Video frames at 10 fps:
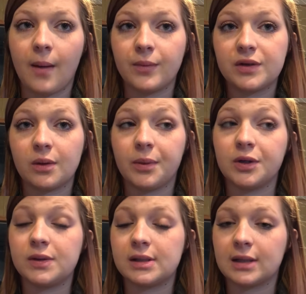so it
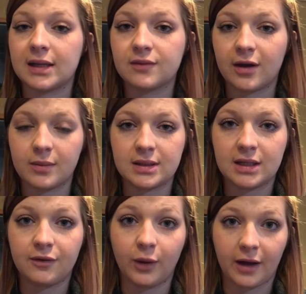produces less vitamin D
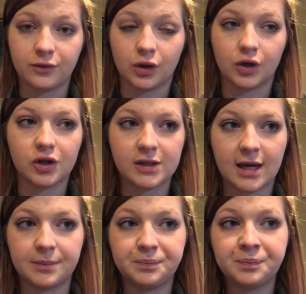if you have darker skin.